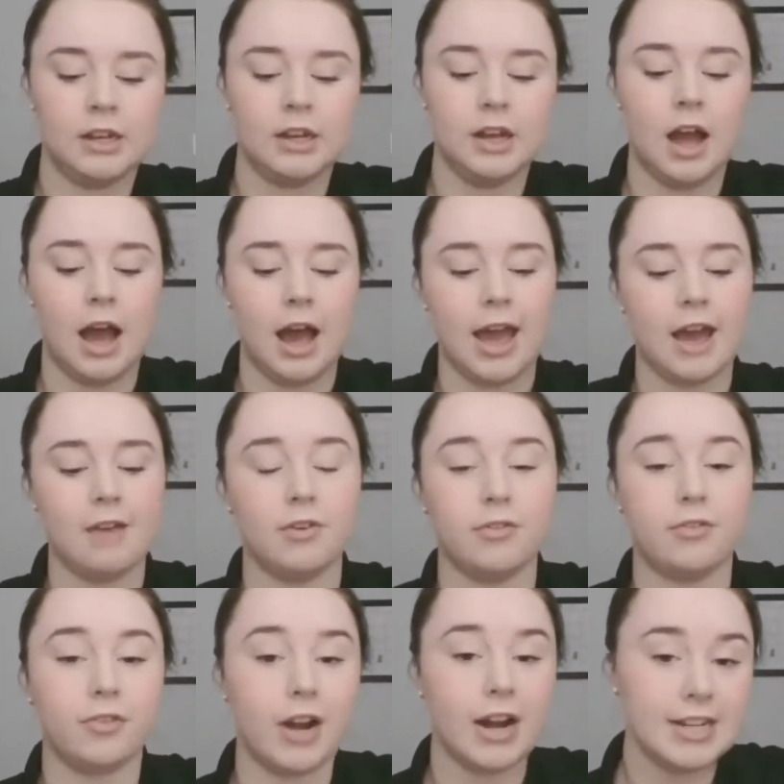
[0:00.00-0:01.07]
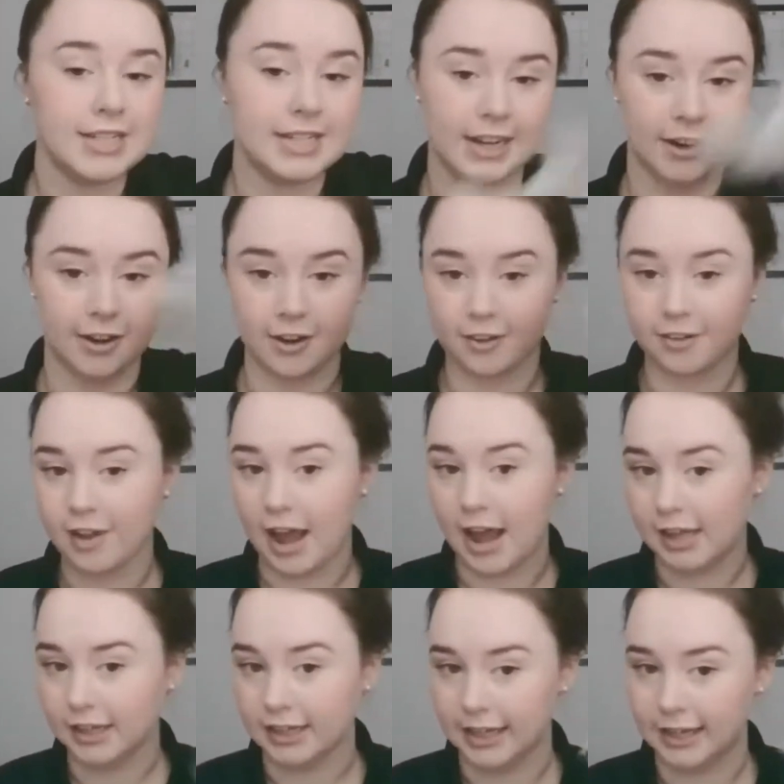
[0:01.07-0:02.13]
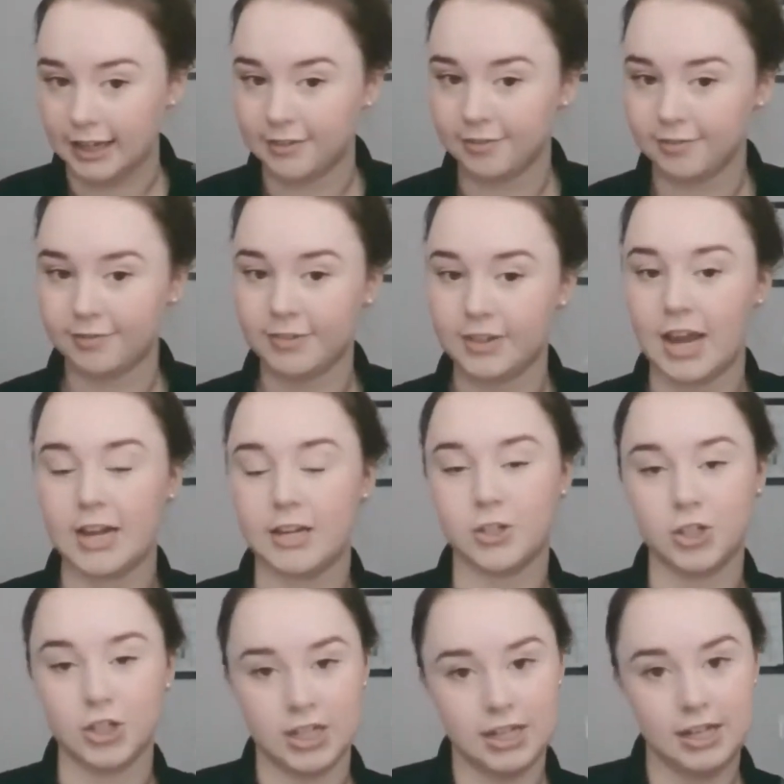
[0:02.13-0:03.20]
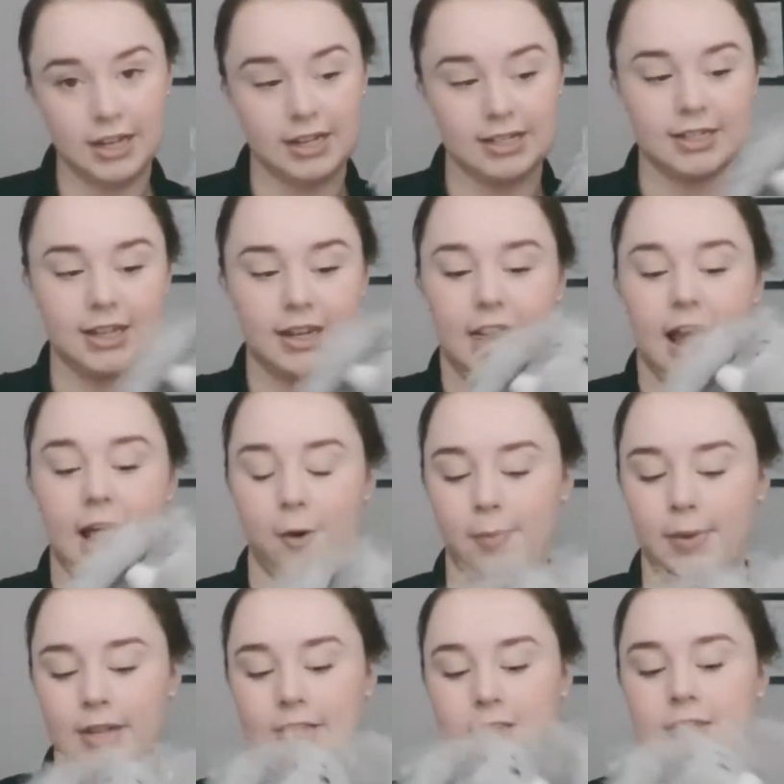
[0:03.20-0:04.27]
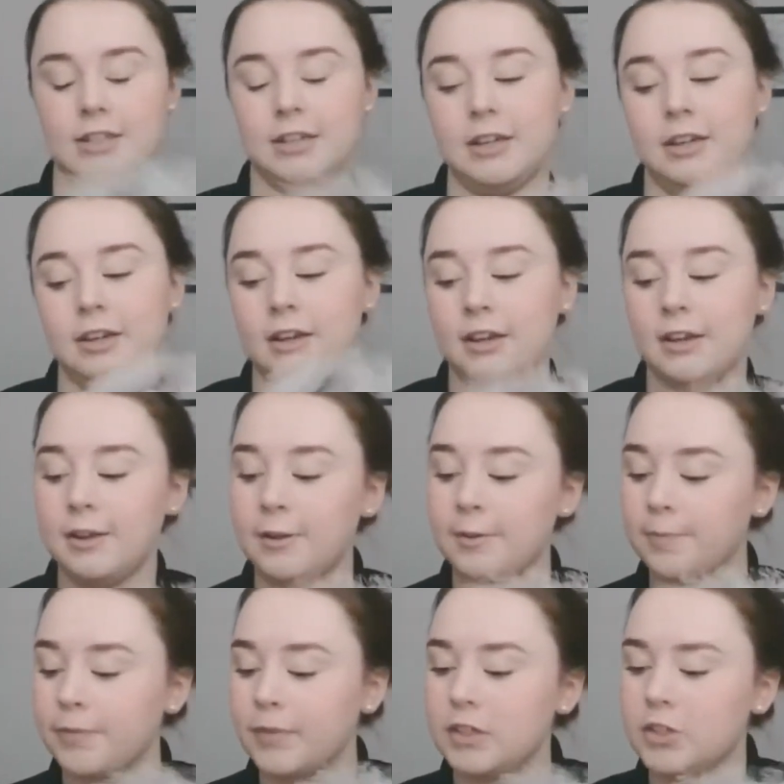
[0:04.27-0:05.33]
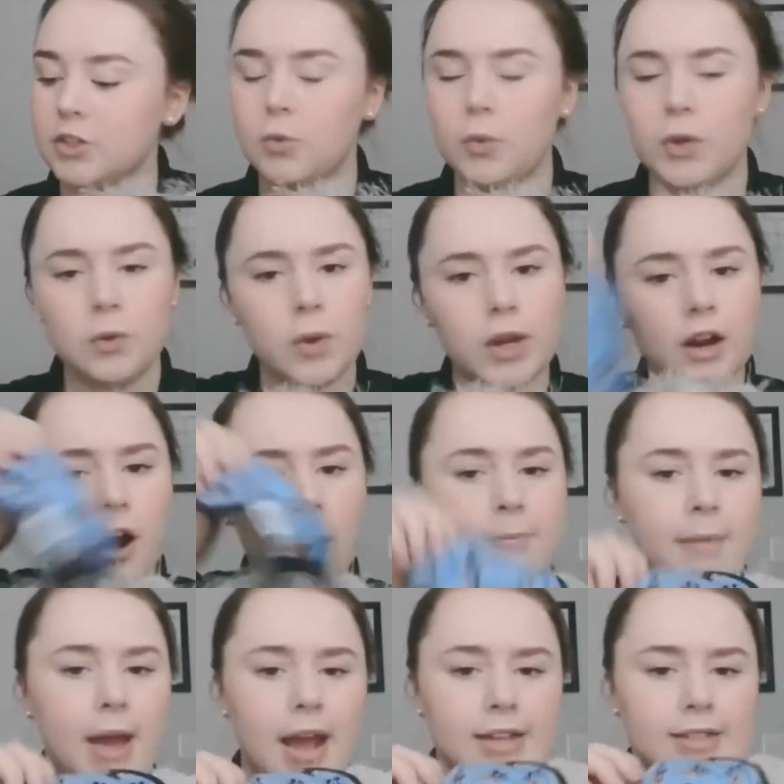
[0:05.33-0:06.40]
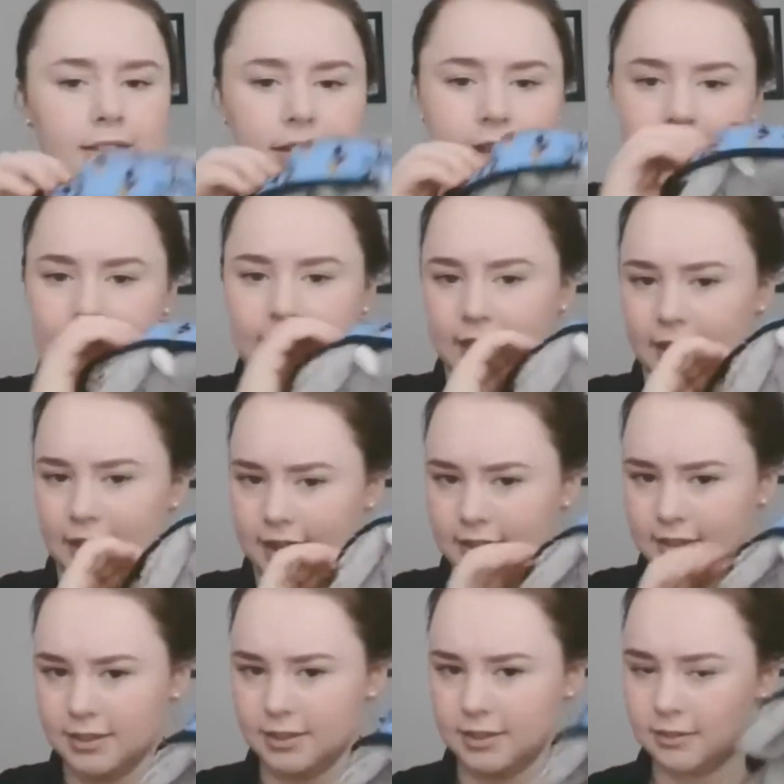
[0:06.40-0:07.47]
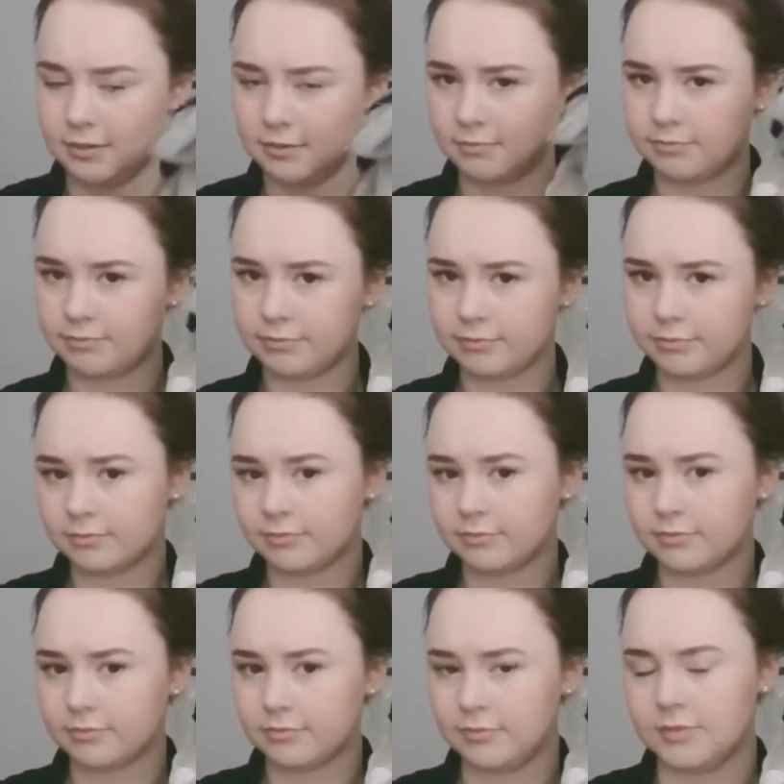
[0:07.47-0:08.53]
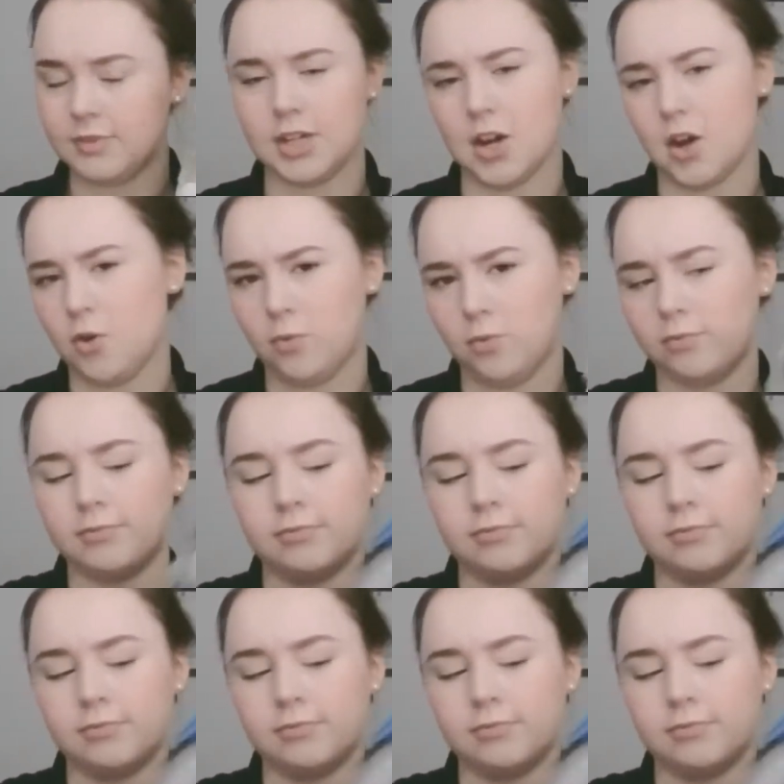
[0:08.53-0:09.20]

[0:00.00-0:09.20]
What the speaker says: I have a friend here, Ellie, and she is going to help us. Do we wear our mask like this? No.